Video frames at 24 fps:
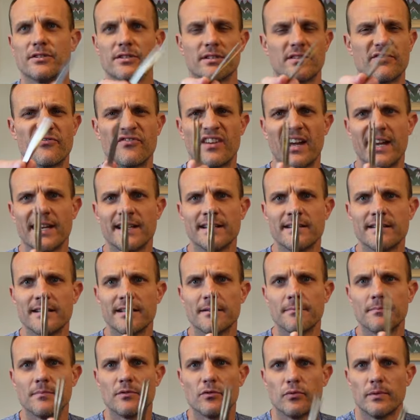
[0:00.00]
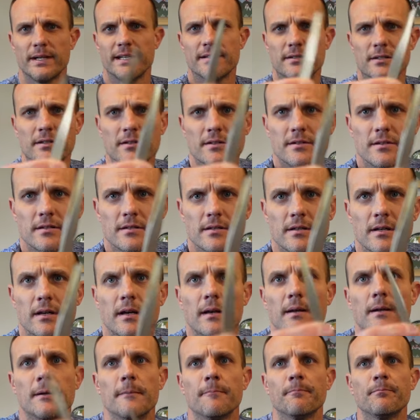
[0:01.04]
just fine tip tweezers.
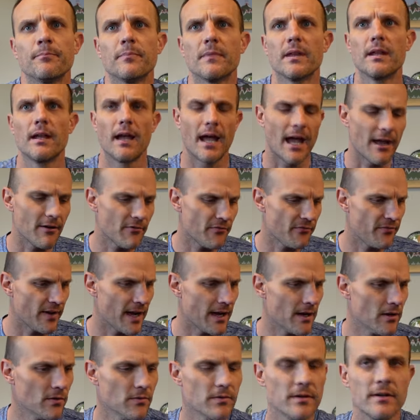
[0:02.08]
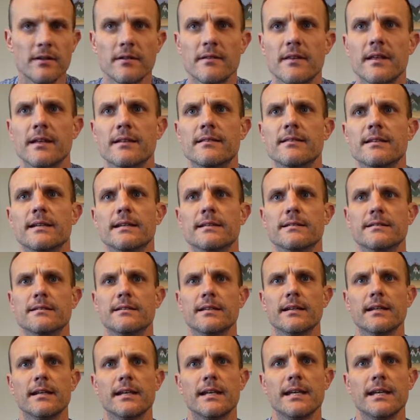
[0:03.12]
I've found that these
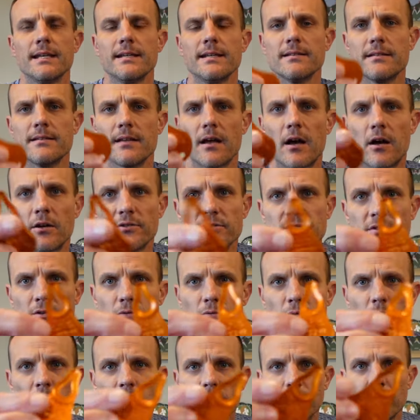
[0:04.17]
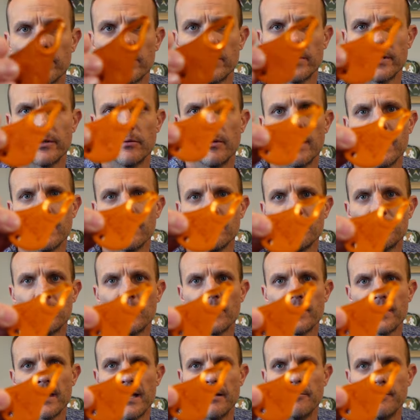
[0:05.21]
tick keys also work really well
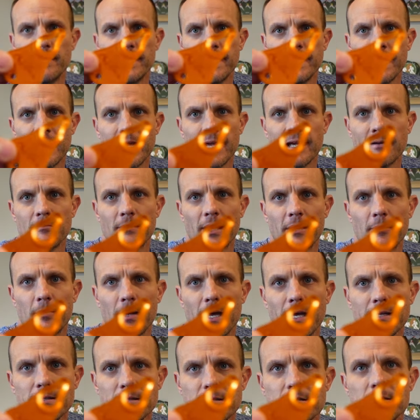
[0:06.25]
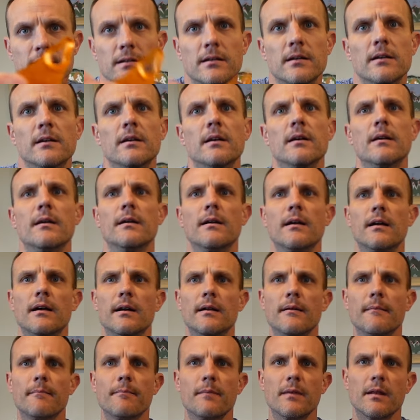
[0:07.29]
both on me and my pets.
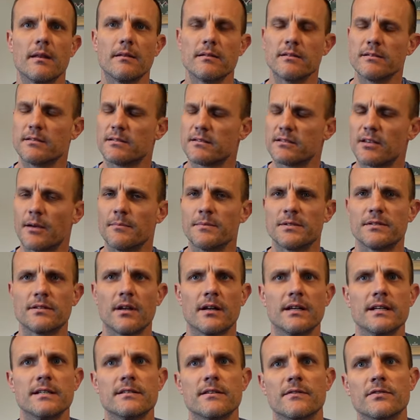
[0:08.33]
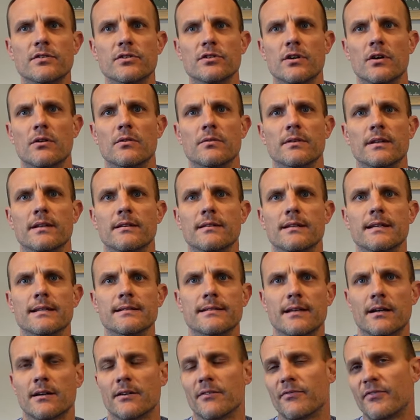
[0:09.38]
Some studies have shown that these
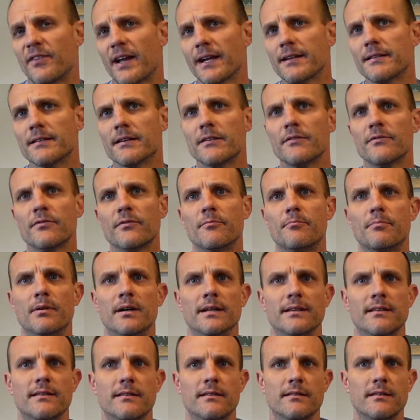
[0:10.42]
are effective, but